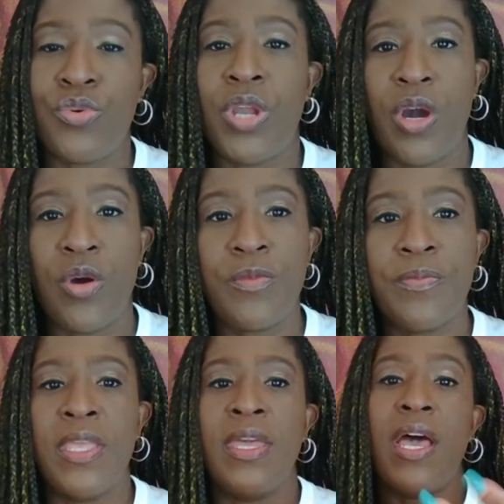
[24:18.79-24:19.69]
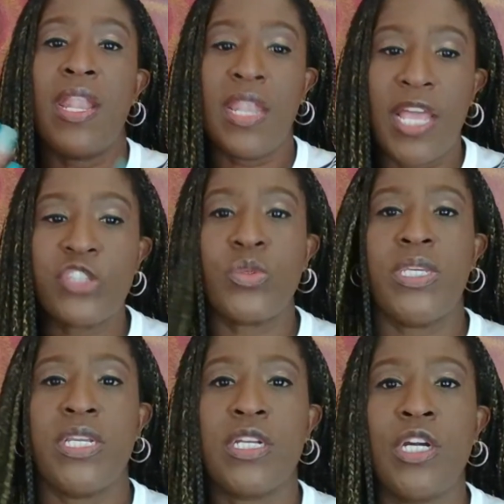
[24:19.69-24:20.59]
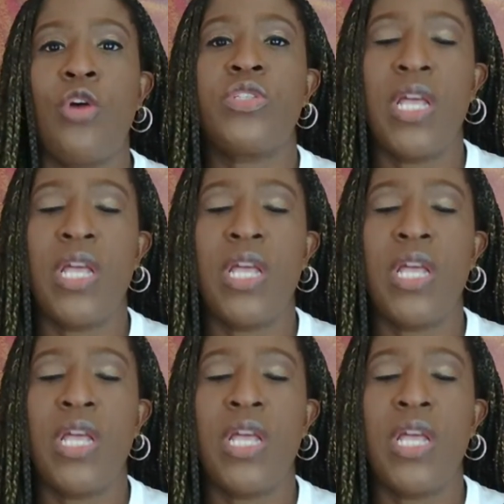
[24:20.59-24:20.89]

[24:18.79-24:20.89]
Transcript: know unless we get a coach,